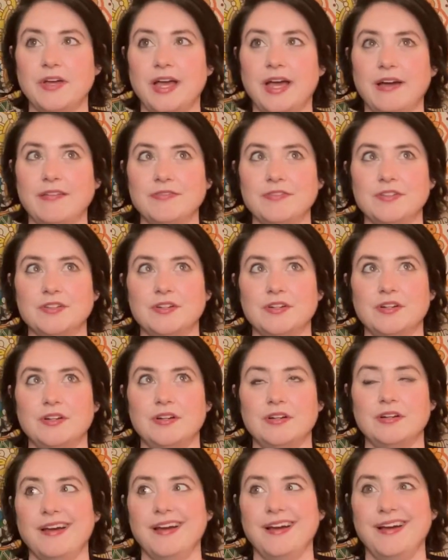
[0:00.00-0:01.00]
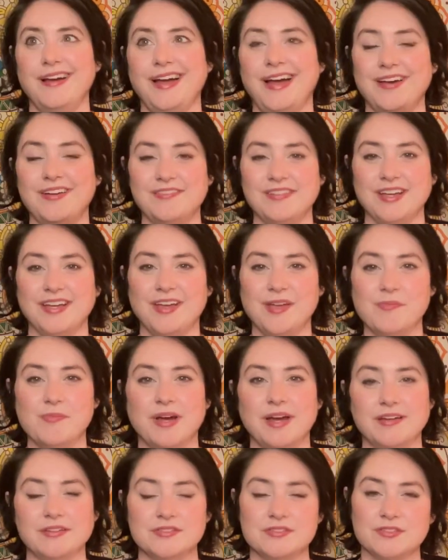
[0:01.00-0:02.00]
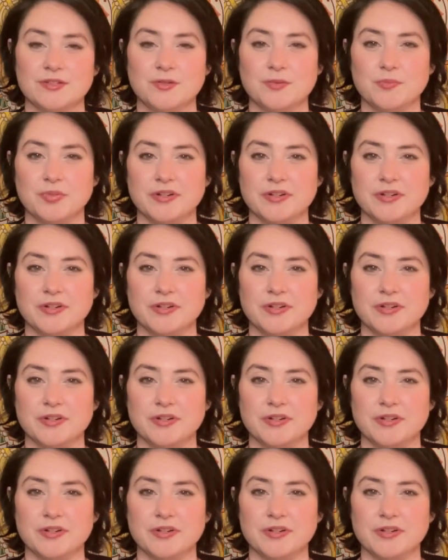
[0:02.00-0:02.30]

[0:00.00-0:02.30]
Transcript: after having a milestone